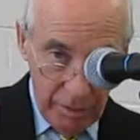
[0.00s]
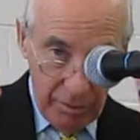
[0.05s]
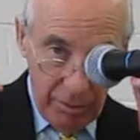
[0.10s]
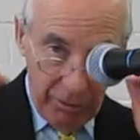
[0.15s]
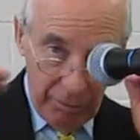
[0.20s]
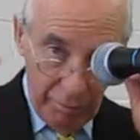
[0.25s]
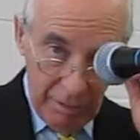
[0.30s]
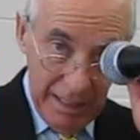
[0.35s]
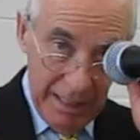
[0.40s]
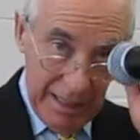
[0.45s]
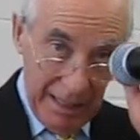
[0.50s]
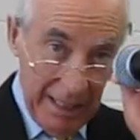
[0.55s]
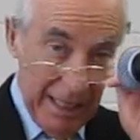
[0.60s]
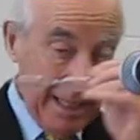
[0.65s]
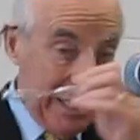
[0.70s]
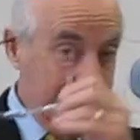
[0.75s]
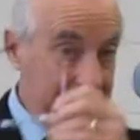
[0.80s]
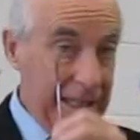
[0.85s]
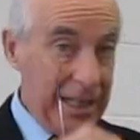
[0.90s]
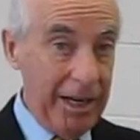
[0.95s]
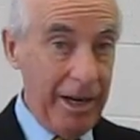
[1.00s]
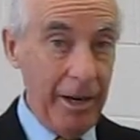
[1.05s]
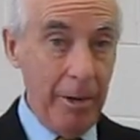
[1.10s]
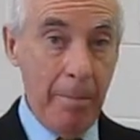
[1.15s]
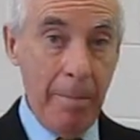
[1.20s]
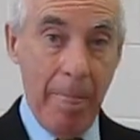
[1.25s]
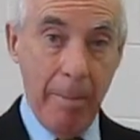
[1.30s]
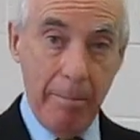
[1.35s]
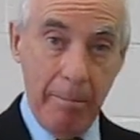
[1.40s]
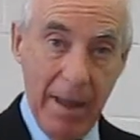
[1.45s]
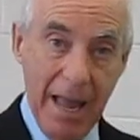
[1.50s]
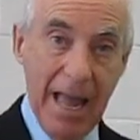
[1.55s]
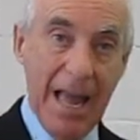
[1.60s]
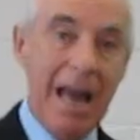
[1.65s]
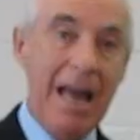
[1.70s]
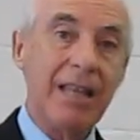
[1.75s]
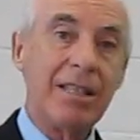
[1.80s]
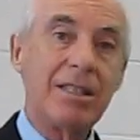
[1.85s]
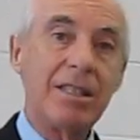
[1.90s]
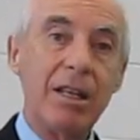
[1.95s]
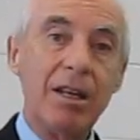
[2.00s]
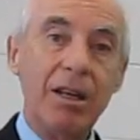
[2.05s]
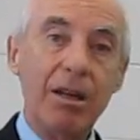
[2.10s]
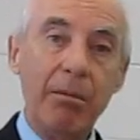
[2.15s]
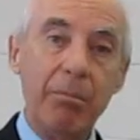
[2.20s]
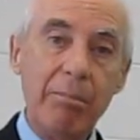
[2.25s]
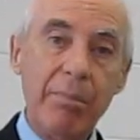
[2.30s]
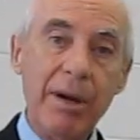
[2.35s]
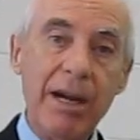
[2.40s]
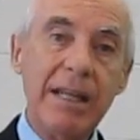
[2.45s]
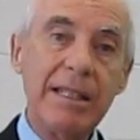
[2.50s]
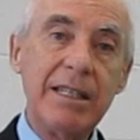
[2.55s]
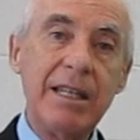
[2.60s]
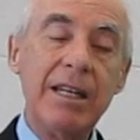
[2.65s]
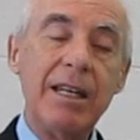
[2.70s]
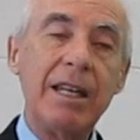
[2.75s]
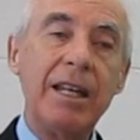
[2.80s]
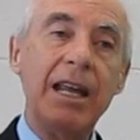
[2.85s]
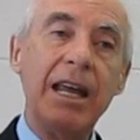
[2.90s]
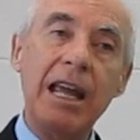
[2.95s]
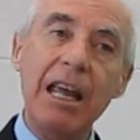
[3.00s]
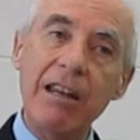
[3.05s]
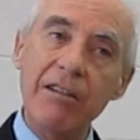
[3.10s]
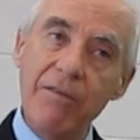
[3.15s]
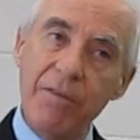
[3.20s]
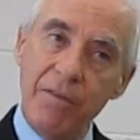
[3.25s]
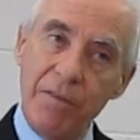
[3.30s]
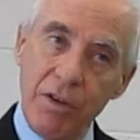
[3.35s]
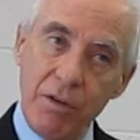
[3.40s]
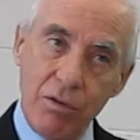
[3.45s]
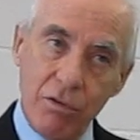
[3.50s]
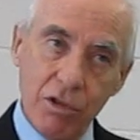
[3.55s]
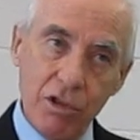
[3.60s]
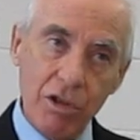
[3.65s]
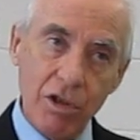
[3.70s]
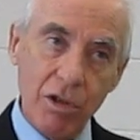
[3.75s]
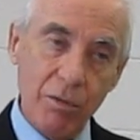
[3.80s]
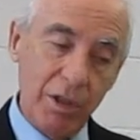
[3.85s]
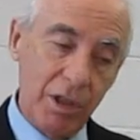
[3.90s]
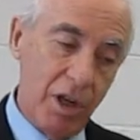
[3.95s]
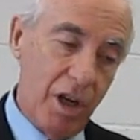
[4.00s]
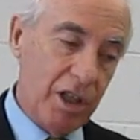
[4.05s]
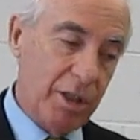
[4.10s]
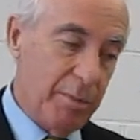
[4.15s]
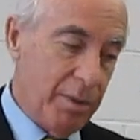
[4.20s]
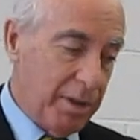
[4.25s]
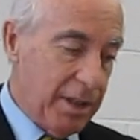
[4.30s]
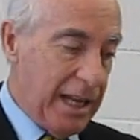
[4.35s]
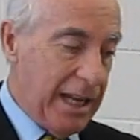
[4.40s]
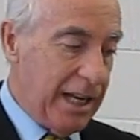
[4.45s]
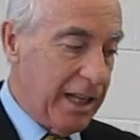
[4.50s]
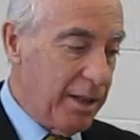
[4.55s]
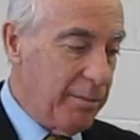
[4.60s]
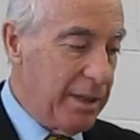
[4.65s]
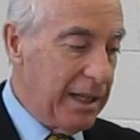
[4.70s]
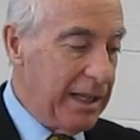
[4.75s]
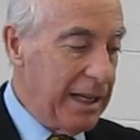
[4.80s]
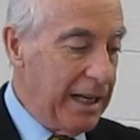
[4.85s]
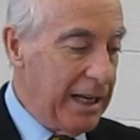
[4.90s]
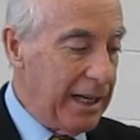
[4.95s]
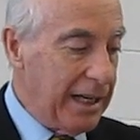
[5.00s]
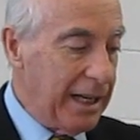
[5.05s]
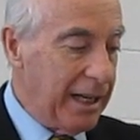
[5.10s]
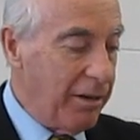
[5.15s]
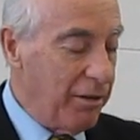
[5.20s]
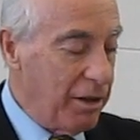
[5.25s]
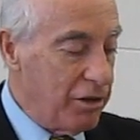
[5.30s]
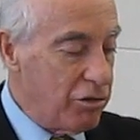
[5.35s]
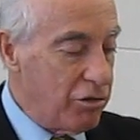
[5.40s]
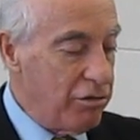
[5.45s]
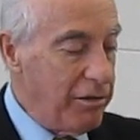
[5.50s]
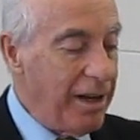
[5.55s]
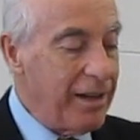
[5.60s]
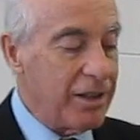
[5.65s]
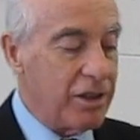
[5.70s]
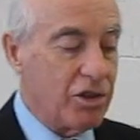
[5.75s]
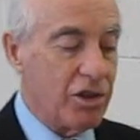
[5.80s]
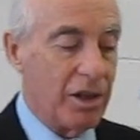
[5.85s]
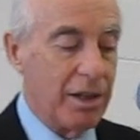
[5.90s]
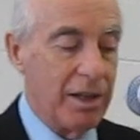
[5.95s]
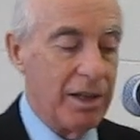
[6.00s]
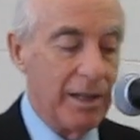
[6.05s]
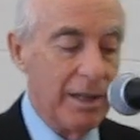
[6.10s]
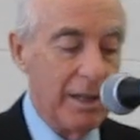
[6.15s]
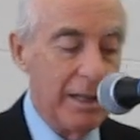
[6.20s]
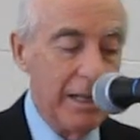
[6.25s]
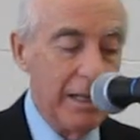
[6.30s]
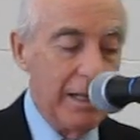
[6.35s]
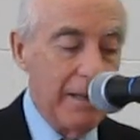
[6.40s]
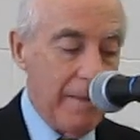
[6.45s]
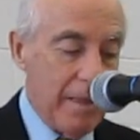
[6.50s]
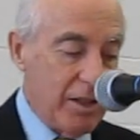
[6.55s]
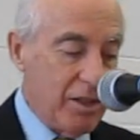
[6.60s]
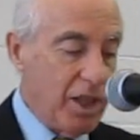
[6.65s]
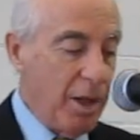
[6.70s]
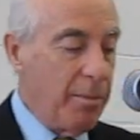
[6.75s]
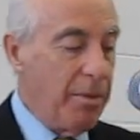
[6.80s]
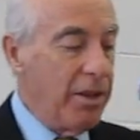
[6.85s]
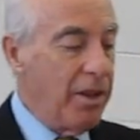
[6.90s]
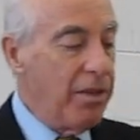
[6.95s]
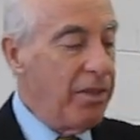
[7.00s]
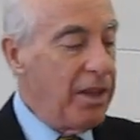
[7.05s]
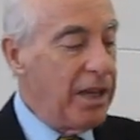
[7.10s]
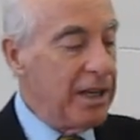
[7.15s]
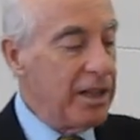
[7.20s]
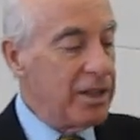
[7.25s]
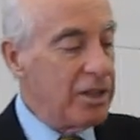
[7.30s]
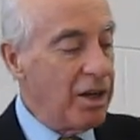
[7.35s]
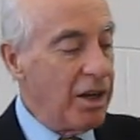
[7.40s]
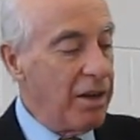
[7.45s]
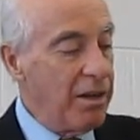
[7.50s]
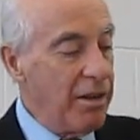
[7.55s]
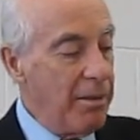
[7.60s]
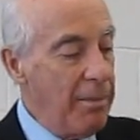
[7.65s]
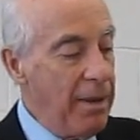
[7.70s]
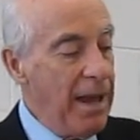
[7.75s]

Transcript: Three things there past, present, and future. We talked about that at the beginning in their introduction. Some of the things are the